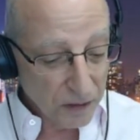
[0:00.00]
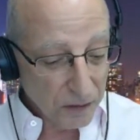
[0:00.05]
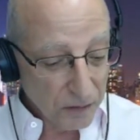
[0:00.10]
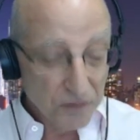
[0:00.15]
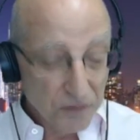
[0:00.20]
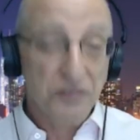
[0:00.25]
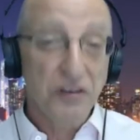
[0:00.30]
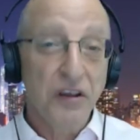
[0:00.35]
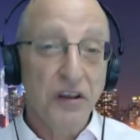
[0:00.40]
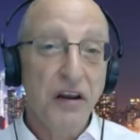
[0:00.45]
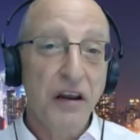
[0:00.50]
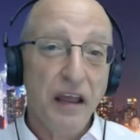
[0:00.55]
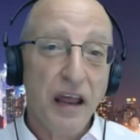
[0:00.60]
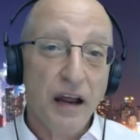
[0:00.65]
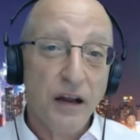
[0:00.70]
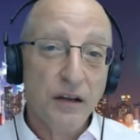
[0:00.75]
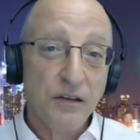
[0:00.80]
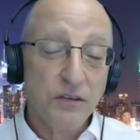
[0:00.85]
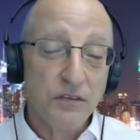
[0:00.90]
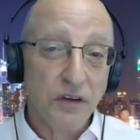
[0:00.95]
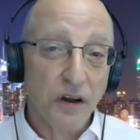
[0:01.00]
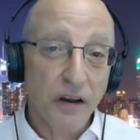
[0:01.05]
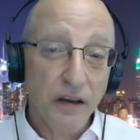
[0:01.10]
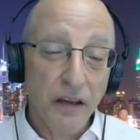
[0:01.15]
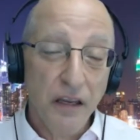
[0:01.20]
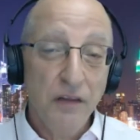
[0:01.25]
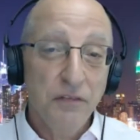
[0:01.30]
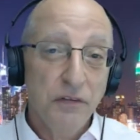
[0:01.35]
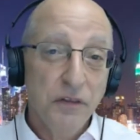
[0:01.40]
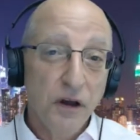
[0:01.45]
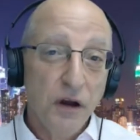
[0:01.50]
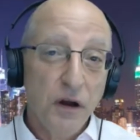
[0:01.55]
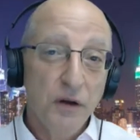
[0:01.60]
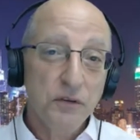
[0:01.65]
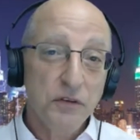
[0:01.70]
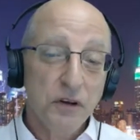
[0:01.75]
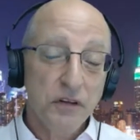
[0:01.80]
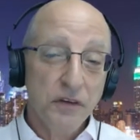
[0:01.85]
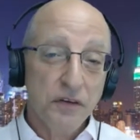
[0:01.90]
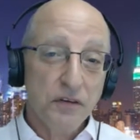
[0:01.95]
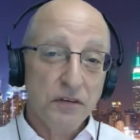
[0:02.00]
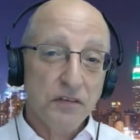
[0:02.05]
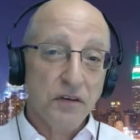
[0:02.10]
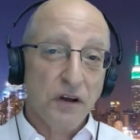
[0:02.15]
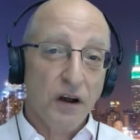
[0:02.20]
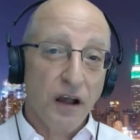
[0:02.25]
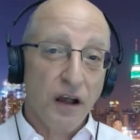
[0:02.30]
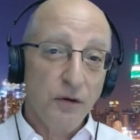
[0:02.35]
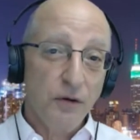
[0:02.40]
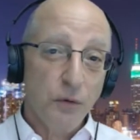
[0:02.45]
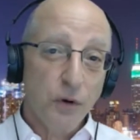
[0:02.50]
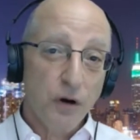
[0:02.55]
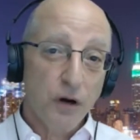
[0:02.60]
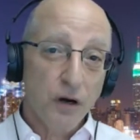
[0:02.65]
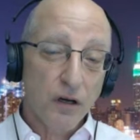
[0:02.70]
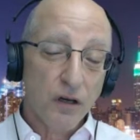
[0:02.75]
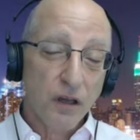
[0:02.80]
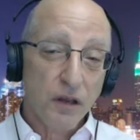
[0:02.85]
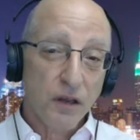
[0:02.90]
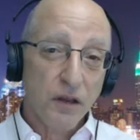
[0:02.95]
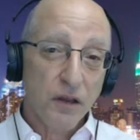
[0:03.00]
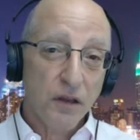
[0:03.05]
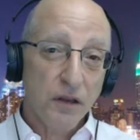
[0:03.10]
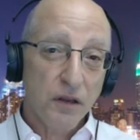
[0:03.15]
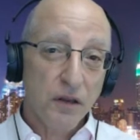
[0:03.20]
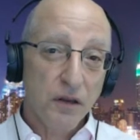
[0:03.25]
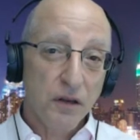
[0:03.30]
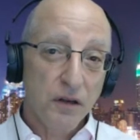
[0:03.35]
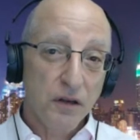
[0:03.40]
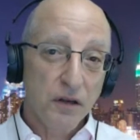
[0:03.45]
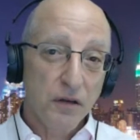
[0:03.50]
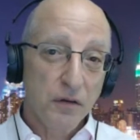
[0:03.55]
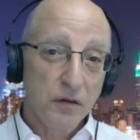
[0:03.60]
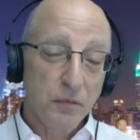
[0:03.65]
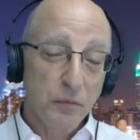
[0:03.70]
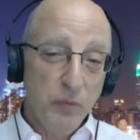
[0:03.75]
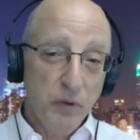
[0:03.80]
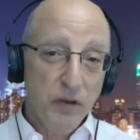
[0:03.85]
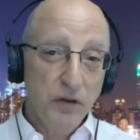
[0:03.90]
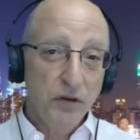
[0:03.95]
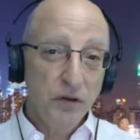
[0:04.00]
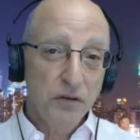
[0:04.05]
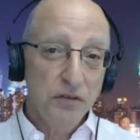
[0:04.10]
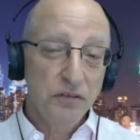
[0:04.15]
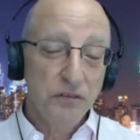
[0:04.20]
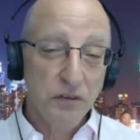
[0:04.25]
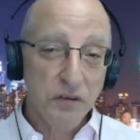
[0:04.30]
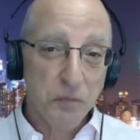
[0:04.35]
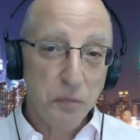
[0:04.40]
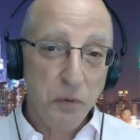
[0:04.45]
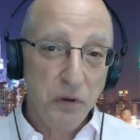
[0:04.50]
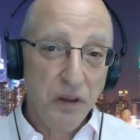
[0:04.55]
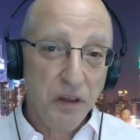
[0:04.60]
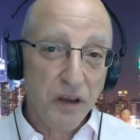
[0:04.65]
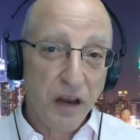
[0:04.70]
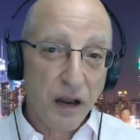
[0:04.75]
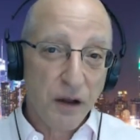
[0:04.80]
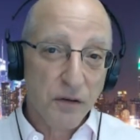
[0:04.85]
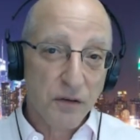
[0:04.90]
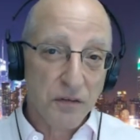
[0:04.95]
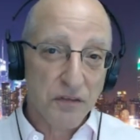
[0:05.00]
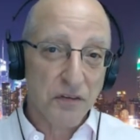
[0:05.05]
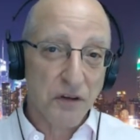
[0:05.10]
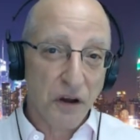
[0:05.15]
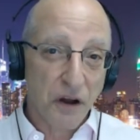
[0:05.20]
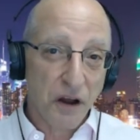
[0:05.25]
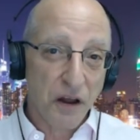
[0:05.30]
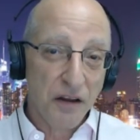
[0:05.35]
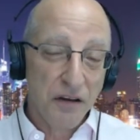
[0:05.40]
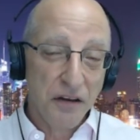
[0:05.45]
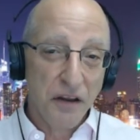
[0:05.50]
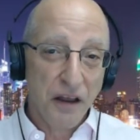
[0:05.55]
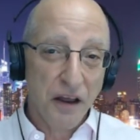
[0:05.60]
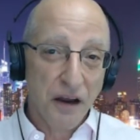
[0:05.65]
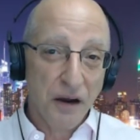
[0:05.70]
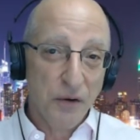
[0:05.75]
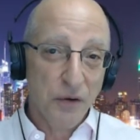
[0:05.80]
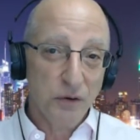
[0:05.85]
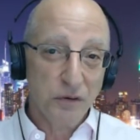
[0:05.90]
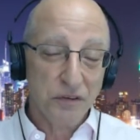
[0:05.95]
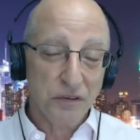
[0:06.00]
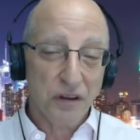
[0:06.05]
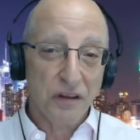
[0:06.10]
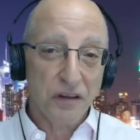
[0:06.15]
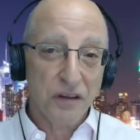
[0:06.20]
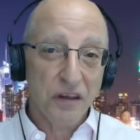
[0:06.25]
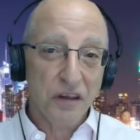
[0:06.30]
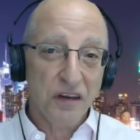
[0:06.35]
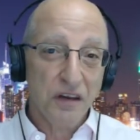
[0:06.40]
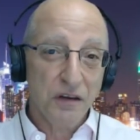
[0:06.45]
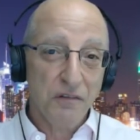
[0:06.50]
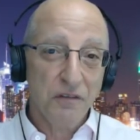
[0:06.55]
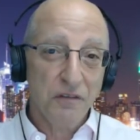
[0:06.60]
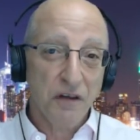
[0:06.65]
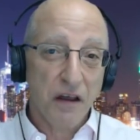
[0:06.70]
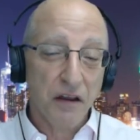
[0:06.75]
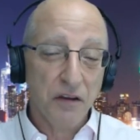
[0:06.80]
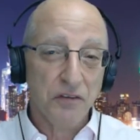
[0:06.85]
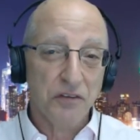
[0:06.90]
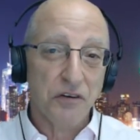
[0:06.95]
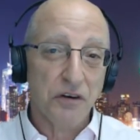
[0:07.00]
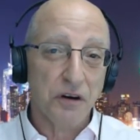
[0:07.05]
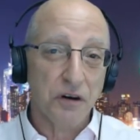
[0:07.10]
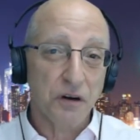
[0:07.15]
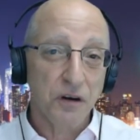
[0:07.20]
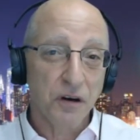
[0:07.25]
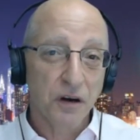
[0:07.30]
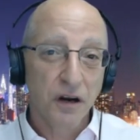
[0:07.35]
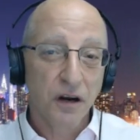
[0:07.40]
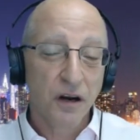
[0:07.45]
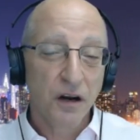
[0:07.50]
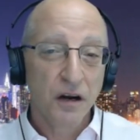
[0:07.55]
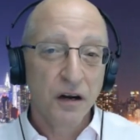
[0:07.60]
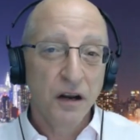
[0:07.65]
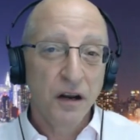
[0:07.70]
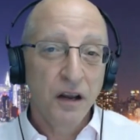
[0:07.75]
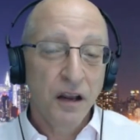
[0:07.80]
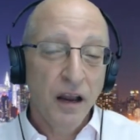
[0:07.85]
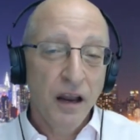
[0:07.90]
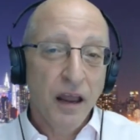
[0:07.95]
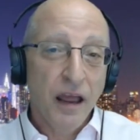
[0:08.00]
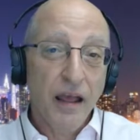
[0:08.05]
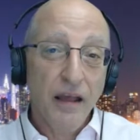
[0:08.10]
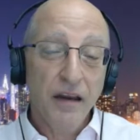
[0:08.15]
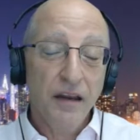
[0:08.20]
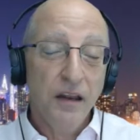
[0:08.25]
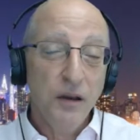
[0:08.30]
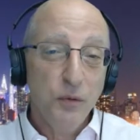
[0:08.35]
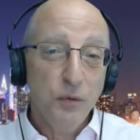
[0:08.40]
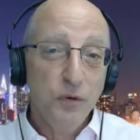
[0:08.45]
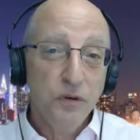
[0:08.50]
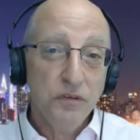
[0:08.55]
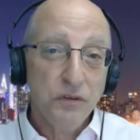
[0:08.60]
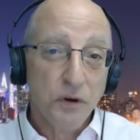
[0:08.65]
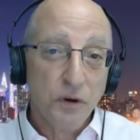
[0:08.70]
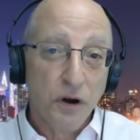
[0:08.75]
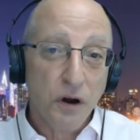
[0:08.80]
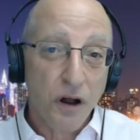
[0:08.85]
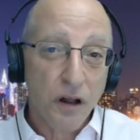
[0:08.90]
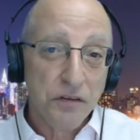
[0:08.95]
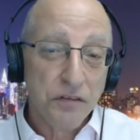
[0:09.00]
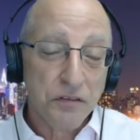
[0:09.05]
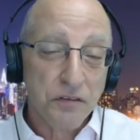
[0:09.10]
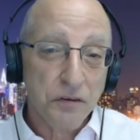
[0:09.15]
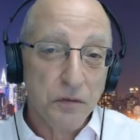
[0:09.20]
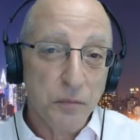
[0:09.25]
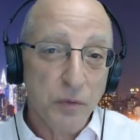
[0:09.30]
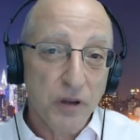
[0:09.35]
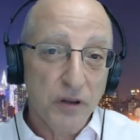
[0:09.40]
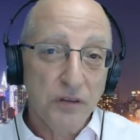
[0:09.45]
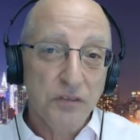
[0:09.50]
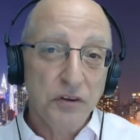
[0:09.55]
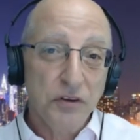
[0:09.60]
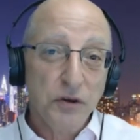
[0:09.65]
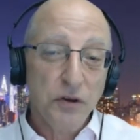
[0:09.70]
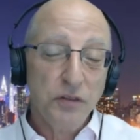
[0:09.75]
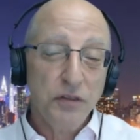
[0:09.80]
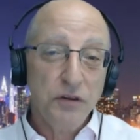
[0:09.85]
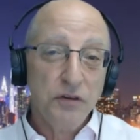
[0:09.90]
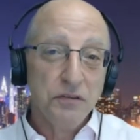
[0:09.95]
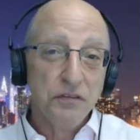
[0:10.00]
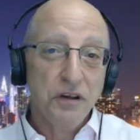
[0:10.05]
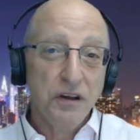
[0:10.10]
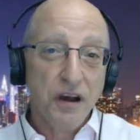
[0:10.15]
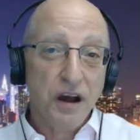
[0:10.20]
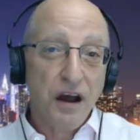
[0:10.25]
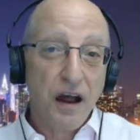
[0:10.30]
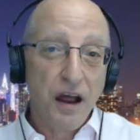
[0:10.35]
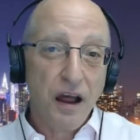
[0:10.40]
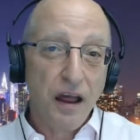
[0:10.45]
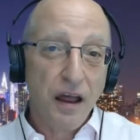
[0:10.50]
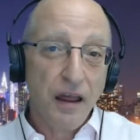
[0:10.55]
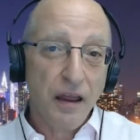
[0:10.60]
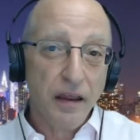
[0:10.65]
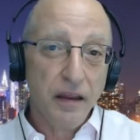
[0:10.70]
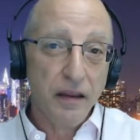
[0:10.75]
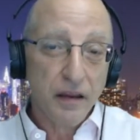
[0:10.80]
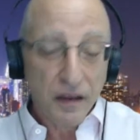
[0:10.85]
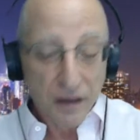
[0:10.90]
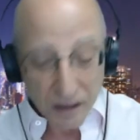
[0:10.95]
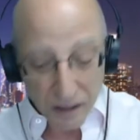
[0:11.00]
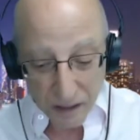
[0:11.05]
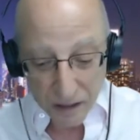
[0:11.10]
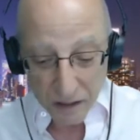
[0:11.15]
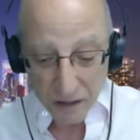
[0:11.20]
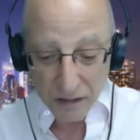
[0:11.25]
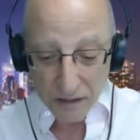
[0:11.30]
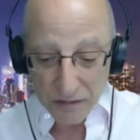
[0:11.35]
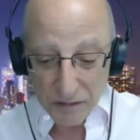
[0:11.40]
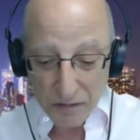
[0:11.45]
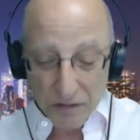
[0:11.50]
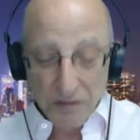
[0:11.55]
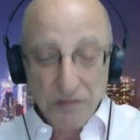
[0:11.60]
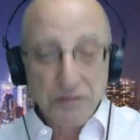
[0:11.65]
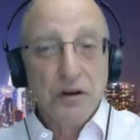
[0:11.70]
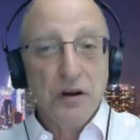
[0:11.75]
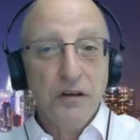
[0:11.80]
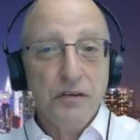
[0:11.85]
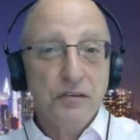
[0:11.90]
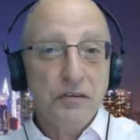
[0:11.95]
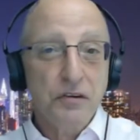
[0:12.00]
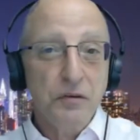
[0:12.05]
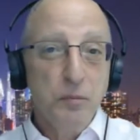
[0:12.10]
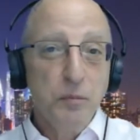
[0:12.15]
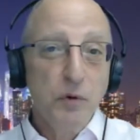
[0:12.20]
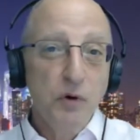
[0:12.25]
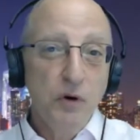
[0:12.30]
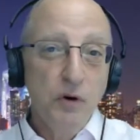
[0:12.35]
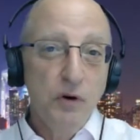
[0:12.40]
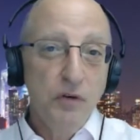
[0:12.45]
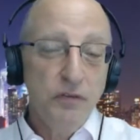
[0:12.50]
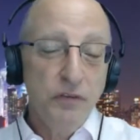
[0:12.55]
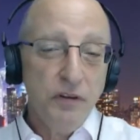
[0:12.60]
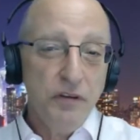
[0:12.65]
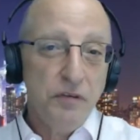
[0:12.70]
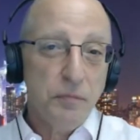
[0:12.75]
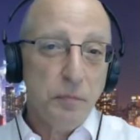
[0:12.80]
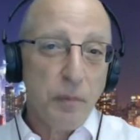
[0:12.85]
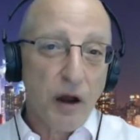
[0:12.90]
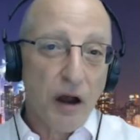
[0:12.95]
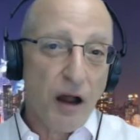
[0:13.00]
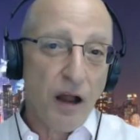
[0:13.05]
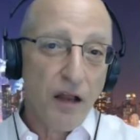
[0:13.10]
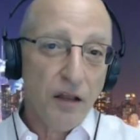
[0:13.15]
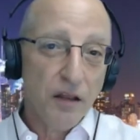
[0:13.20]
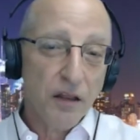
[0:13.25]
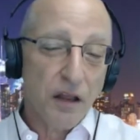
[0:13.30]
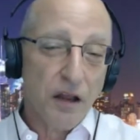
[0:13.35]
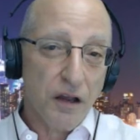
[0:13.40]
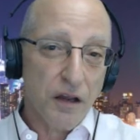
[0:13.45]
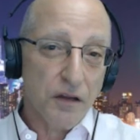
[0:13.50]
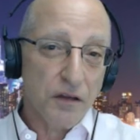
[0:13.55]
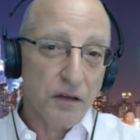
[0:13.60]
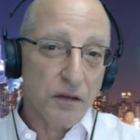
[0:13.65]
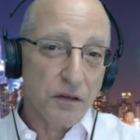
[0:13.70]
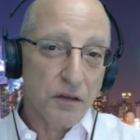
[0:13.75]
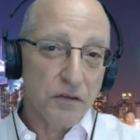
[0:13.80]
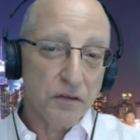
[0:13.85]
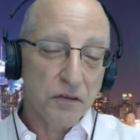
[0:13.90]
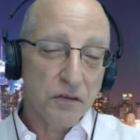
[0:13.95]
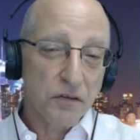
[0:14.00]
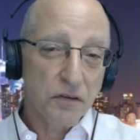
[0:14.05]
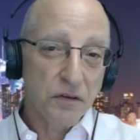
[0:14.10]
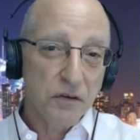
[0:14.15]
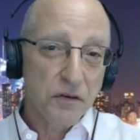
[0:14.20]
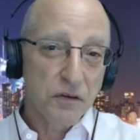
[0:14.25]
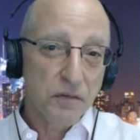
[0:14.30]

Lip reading: sitting outside, even though I was on the sidewalk, because just being outside now is like an adventure. And it was awesome until this guy decides to move these pylons,